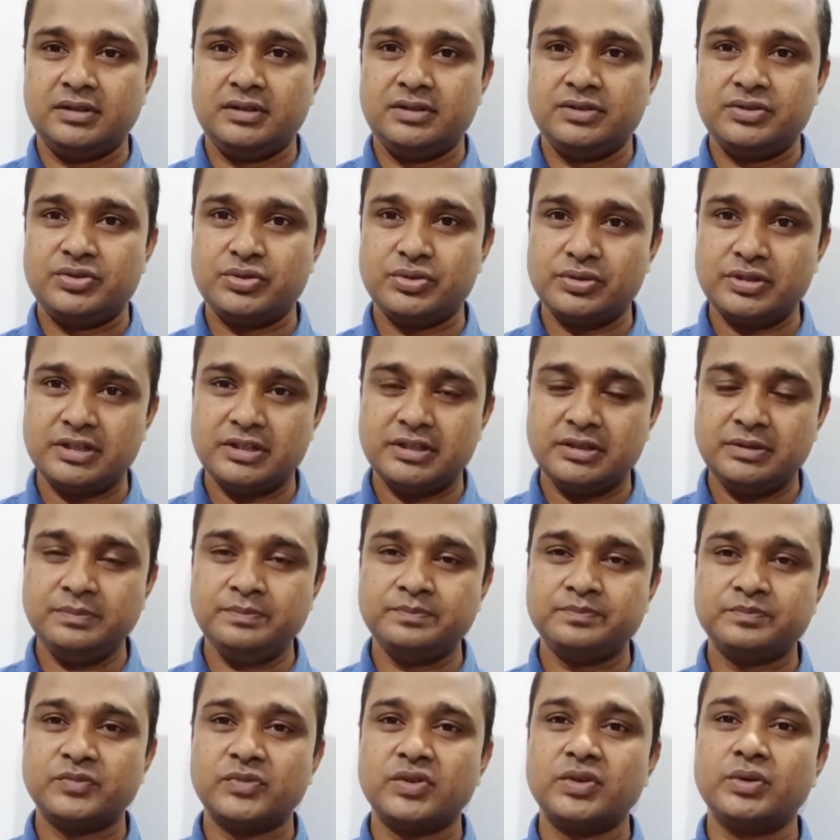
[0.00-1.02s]
today
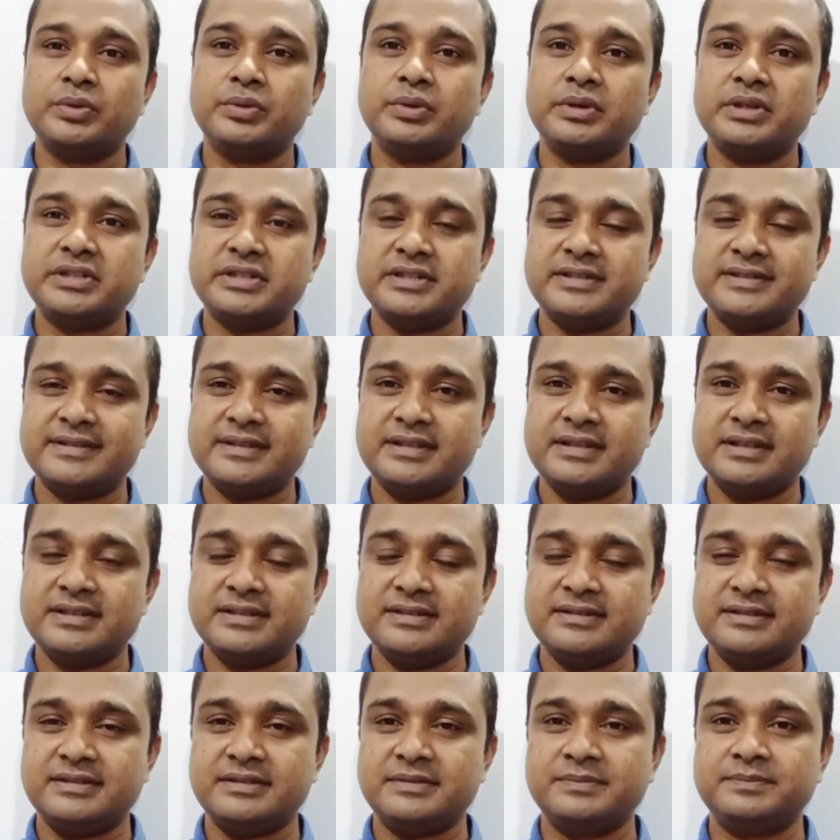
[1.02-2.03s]
we will
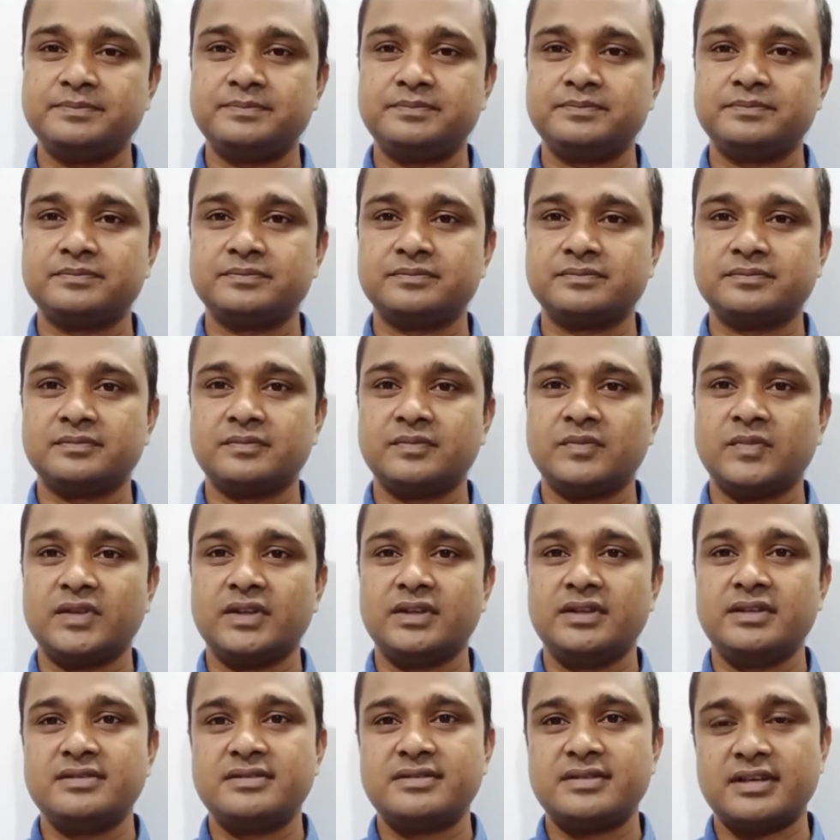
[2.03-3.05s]
discuss
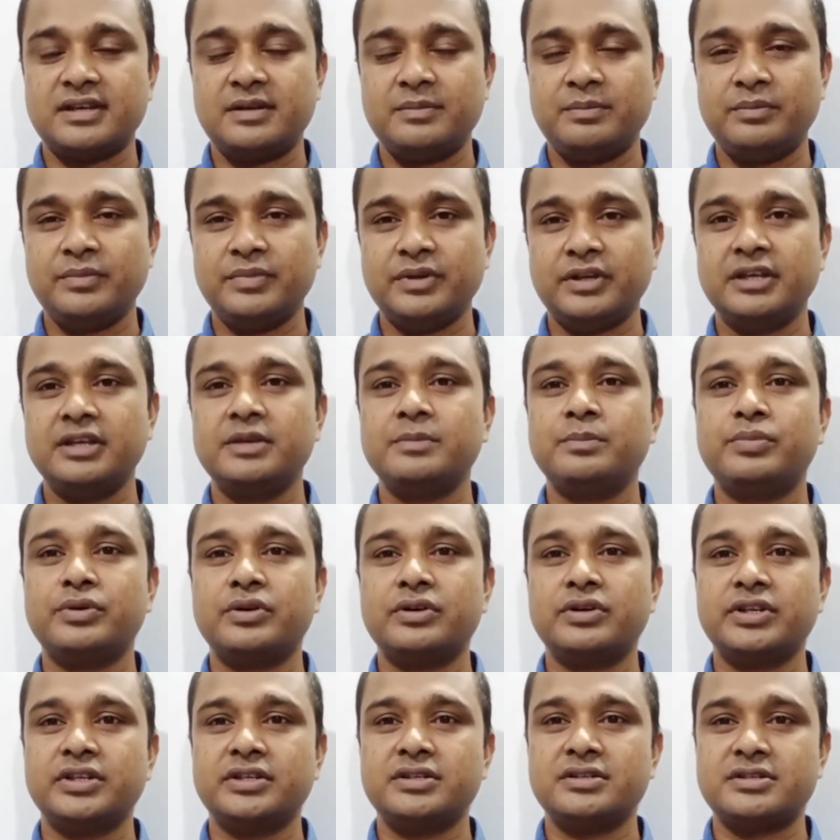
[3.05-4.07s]
some
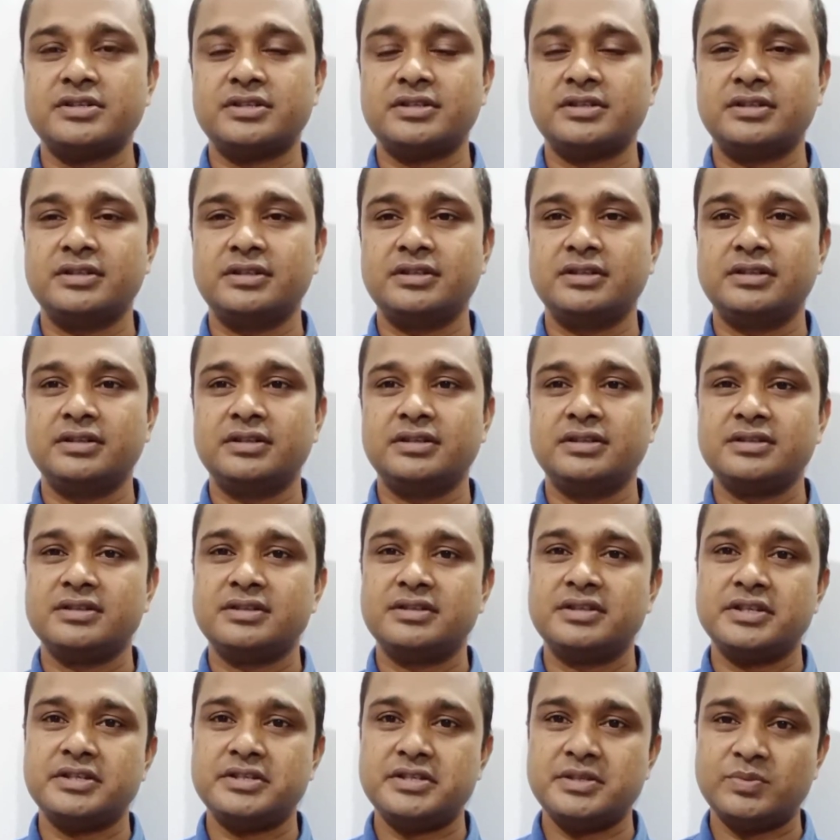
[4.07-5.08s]
important
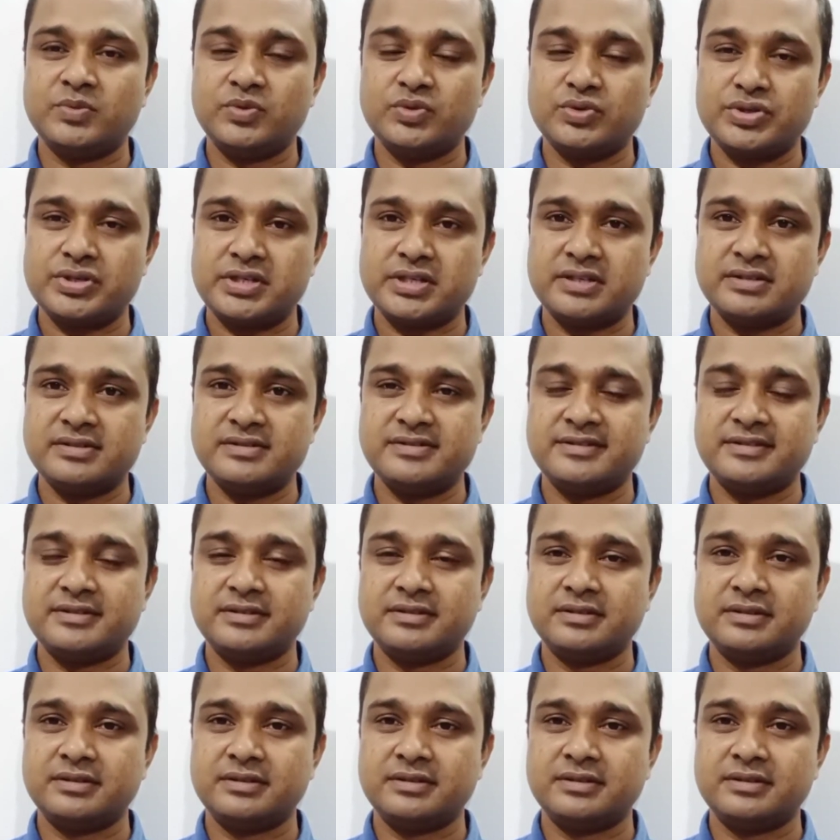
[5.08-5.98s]
creative questions